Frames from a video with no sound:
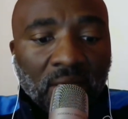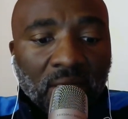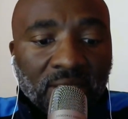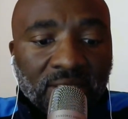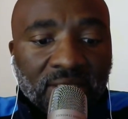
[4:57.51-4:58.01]

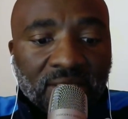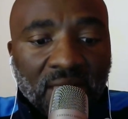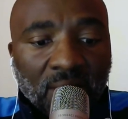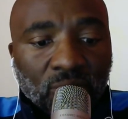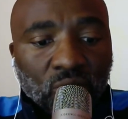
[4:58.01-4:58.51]
leading
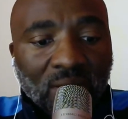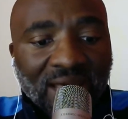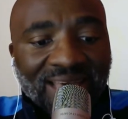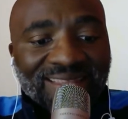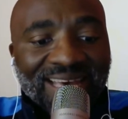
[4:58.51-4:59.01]
some to
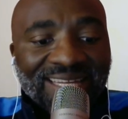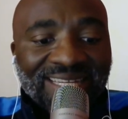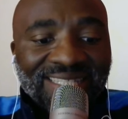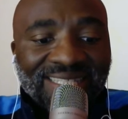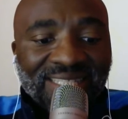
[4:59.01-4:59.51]
hide their
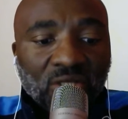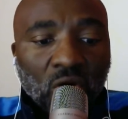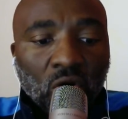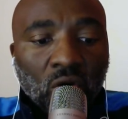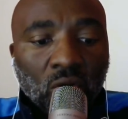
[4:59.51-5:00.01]
identity
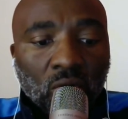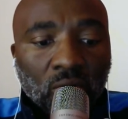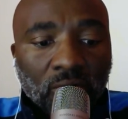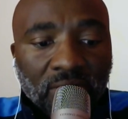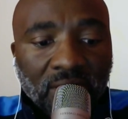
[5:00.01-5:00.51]
or
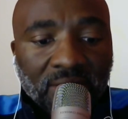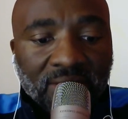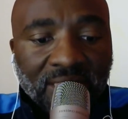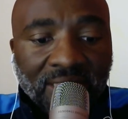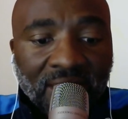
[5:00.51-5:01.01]
real
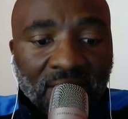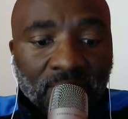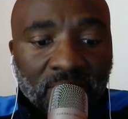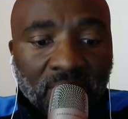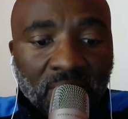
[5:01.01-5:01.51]

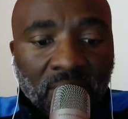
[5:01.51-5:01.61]
surnames.